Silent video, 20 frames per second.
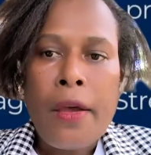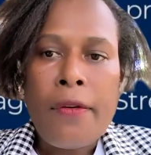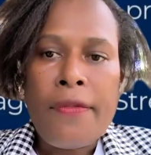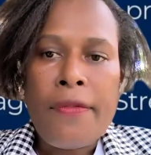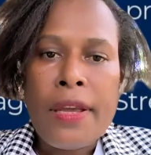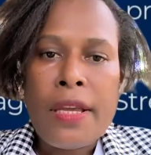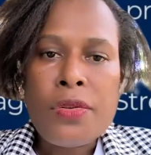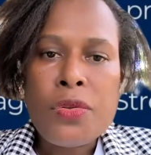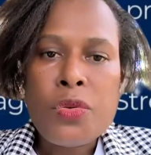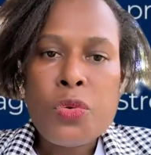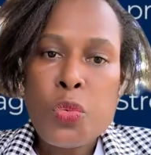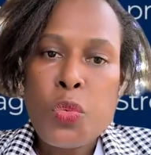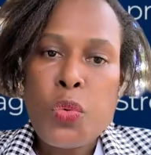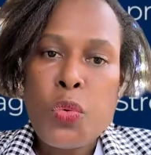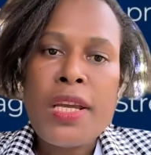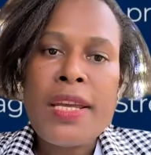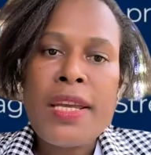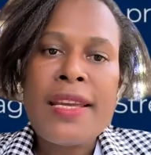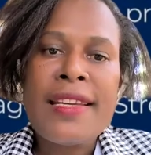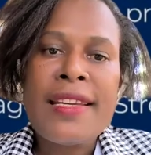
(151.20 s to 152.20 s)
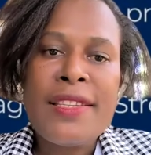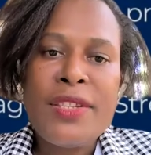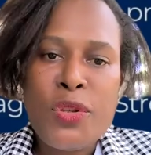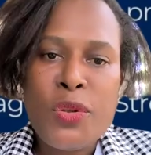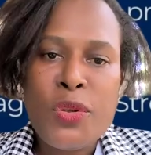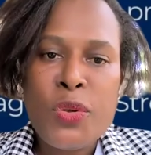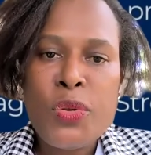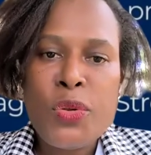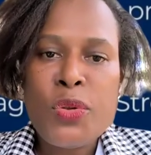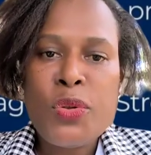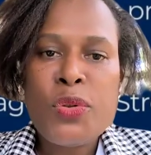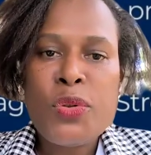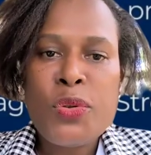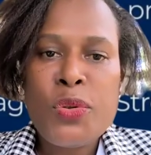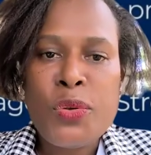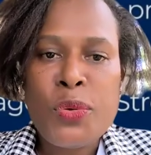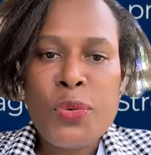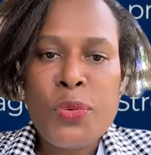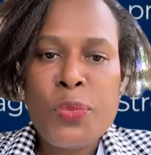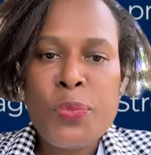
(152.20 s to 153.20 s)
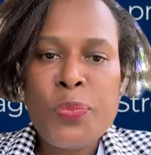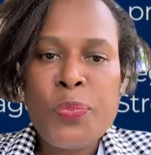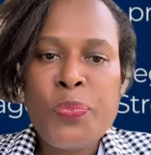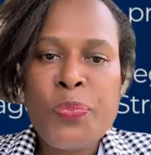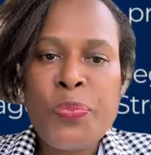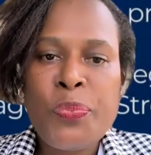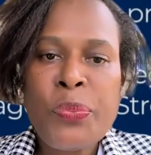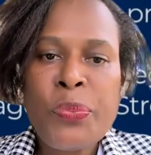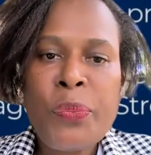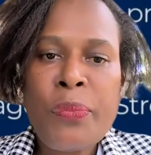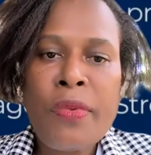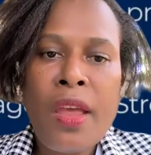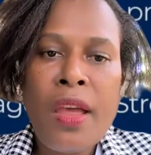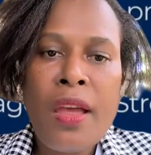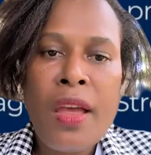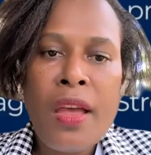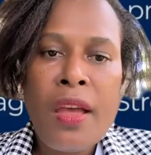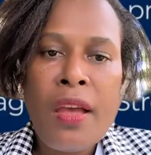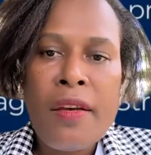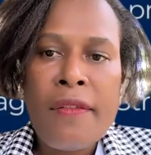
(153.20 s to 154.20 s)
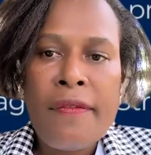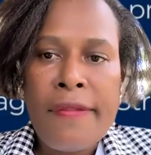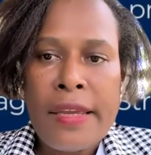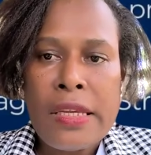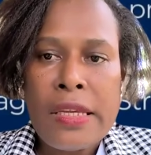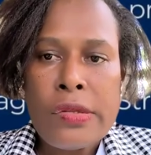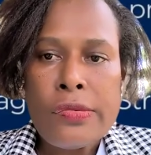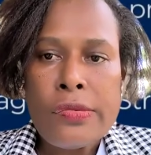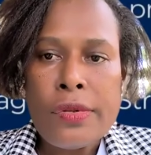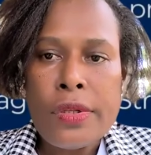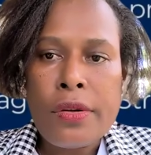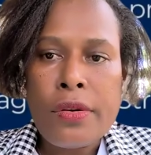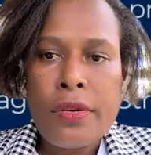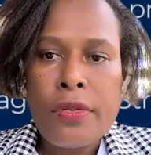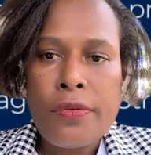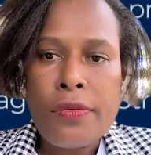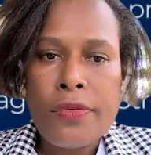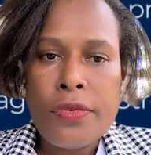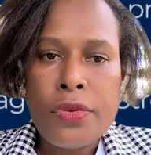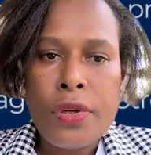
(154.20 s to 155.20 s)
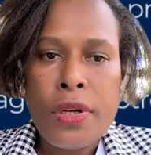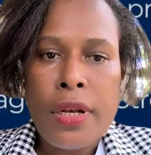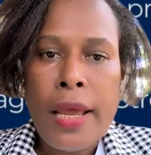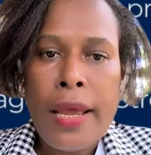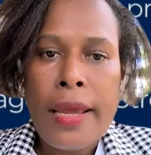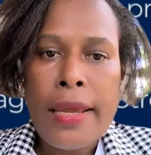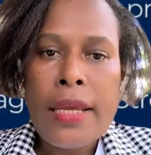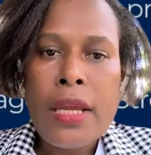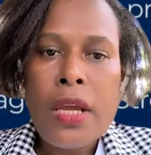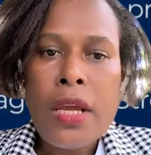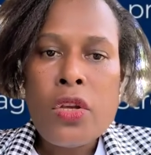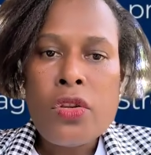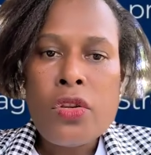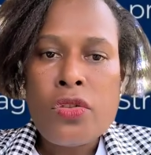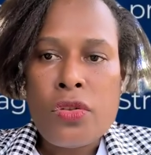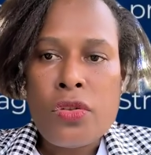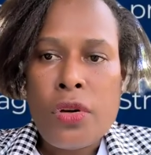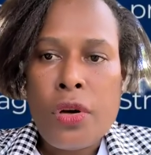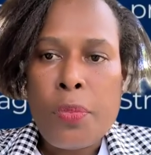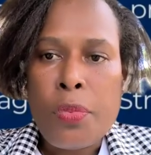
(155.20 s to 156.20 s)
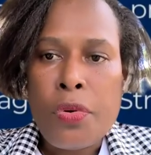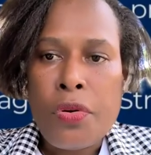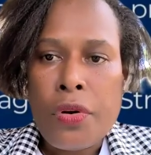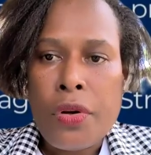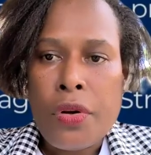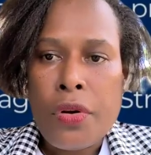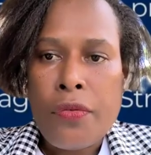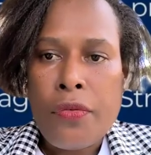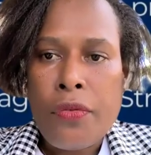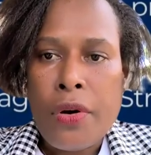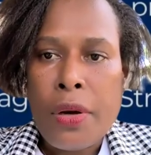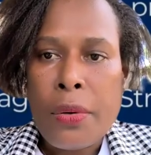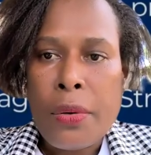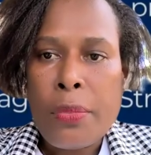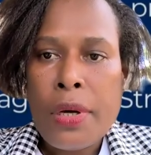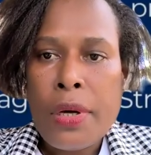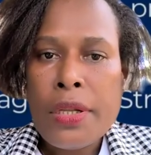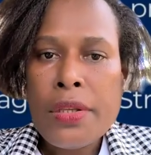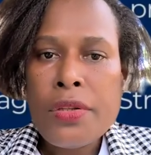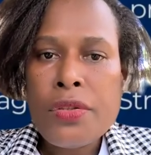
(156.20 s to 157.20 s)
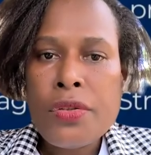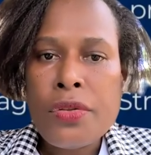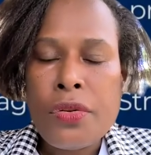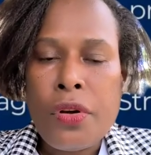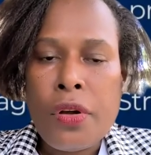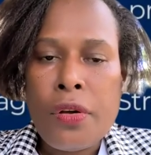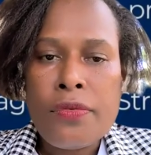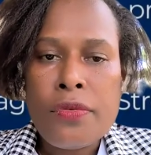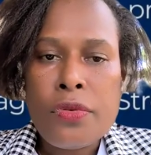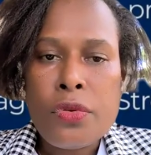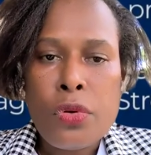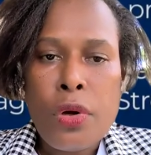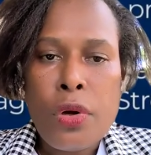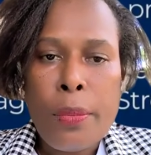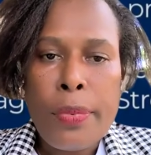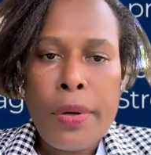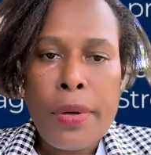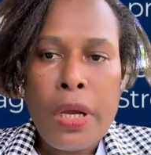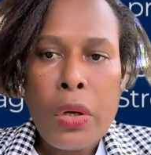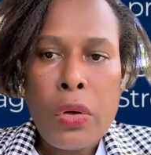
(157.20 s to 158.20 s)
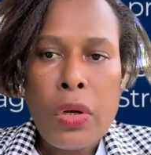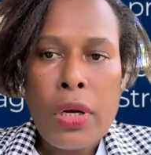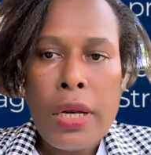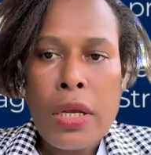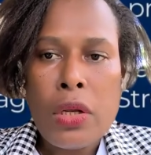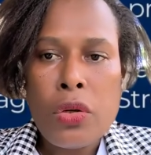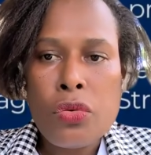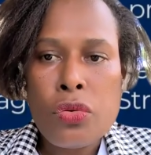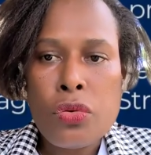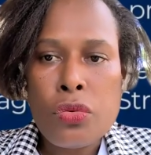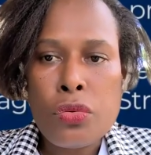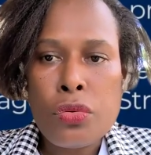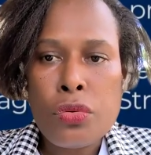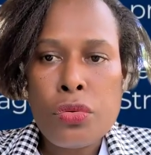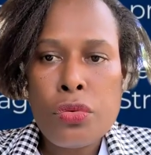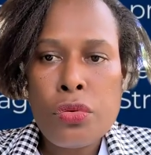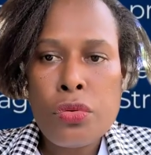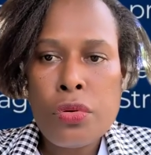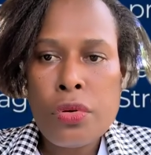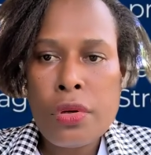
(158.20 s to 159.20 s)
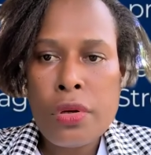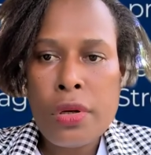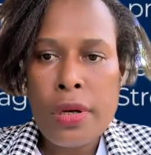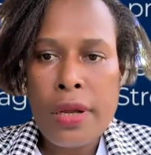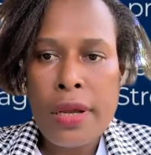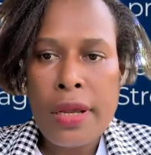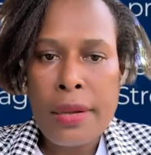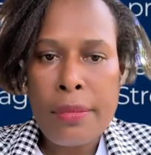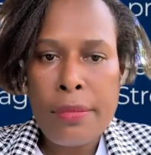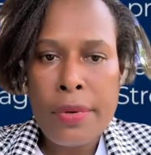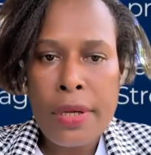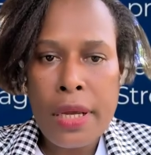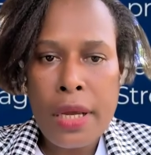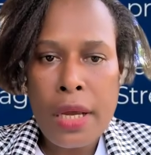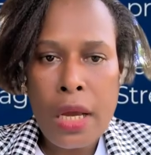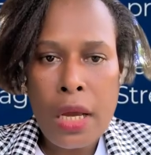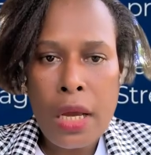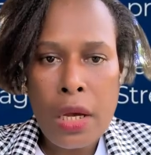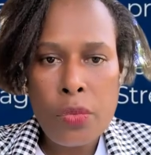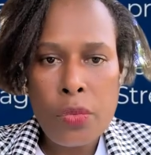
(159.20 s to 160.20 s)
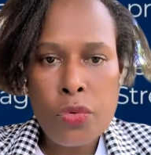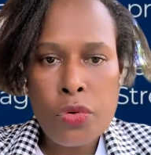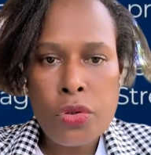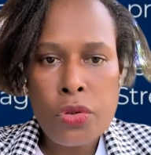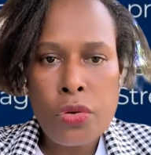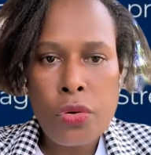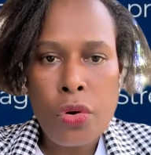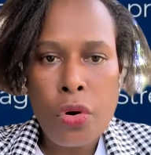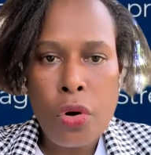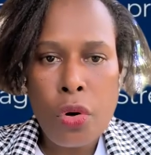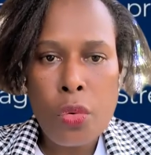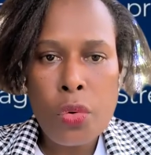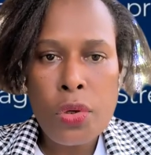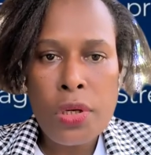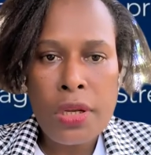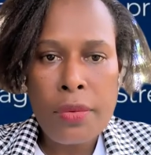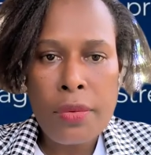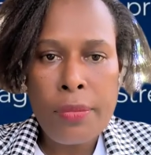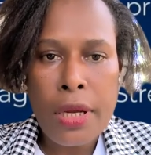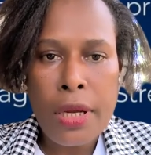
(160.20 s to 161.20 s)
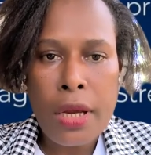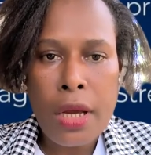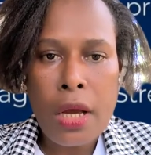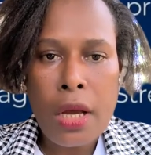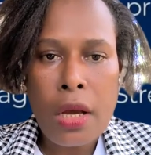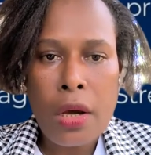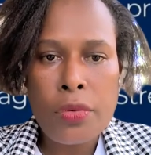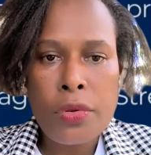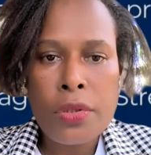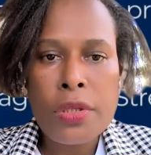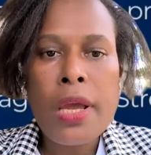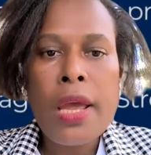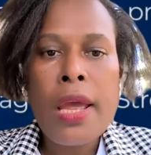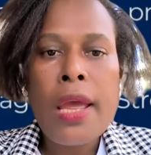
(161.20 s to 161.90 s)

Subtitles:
First week June to first week of July. So a period of 1 month, you have to apply online through the email account, your own email account.